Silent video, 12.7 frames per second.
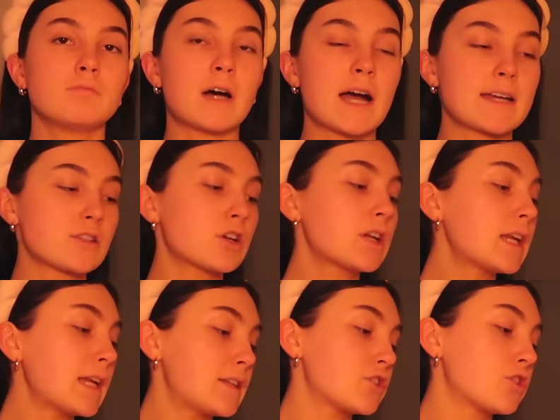But I started
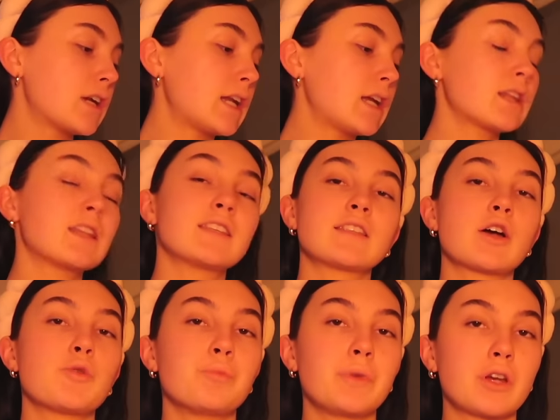integrating this
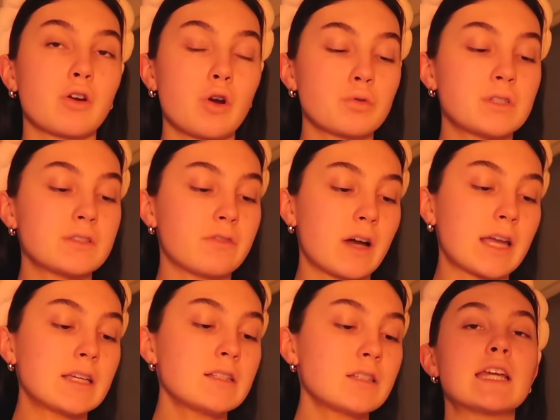Amiro
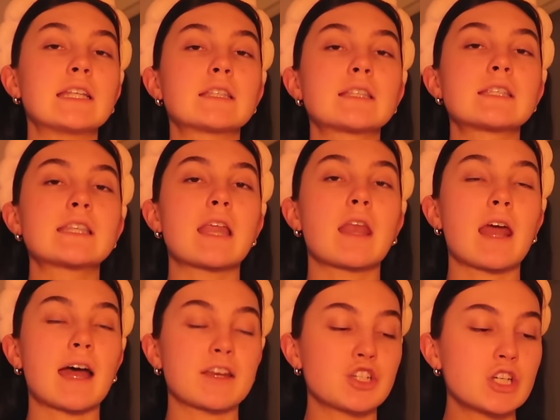device. It
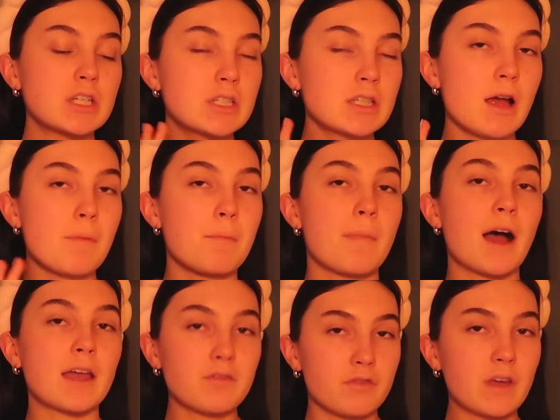snatches
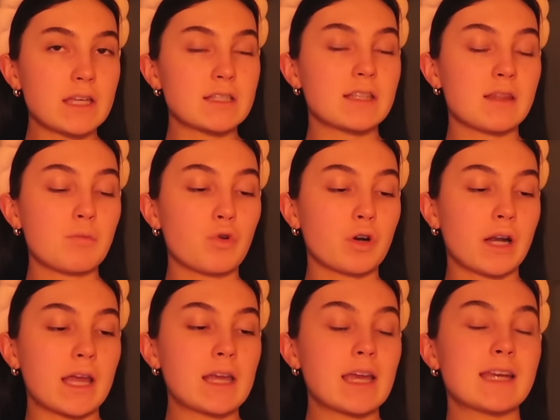my face in the
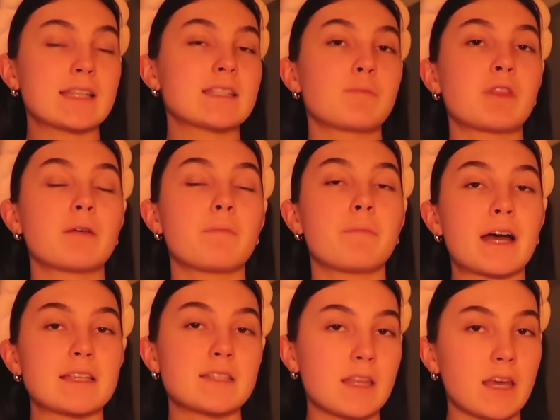morning and it's been the
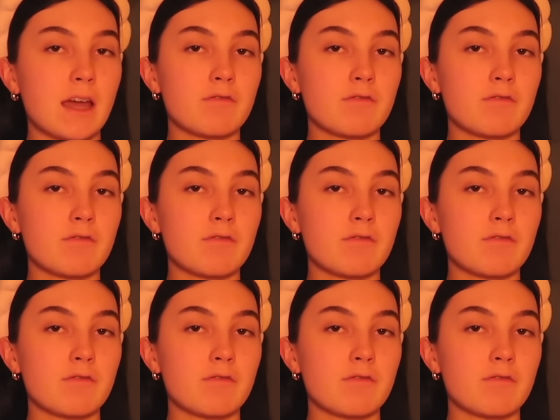best thing